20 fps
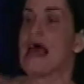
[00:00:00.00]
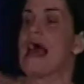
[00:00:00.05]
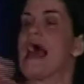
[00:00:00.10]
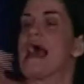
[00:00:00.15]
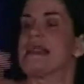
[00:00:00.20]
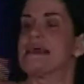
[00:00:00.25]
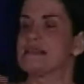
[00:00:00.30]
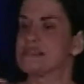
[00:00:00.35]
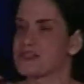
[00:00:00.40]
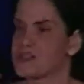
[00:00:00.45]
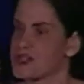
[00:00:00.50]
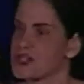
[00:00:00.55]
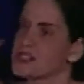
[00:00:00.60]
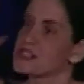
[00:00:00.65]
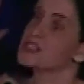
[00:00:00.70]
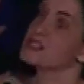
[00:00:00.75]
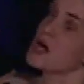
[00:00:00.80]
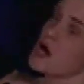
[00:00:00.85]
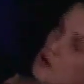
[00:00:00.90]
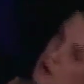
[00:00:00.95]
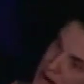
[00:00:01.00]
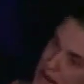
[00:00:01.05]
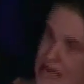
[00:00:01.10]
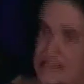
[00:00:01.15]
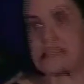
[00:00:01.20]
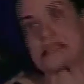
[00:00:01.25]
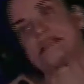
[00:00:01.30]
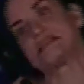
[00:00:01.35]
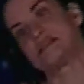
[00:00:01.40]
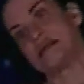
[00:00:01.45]
And he's just so
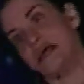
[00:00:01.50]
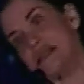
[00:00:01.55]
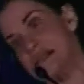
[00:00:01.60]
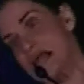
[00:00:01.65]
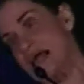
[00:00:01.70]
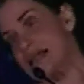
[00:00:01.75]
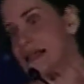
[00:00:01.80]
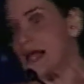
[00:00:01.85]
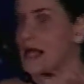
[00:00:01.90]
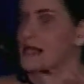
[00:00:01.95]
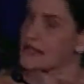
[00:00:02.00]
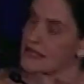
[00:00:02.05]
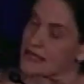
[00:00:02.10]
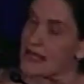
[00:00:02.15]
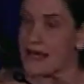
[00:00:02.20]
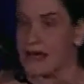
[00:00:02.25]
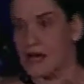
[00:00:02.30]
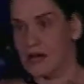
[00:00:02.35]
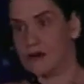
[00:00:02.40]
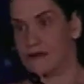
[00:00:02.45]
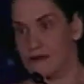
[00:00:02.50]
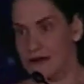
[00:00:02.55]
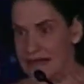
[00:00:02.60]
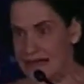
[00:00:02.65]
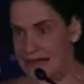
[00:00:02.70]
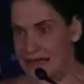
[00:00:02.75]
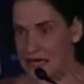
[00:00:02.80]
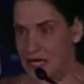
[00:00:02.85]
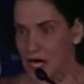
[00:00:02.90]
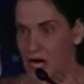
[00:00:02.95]
nice and so la la, like a
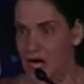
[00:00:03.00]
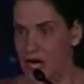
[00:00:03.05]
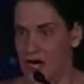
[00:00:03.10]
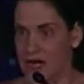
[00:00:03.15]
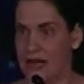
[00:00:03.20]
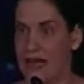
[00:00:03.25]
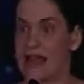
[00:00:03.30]
greeting card.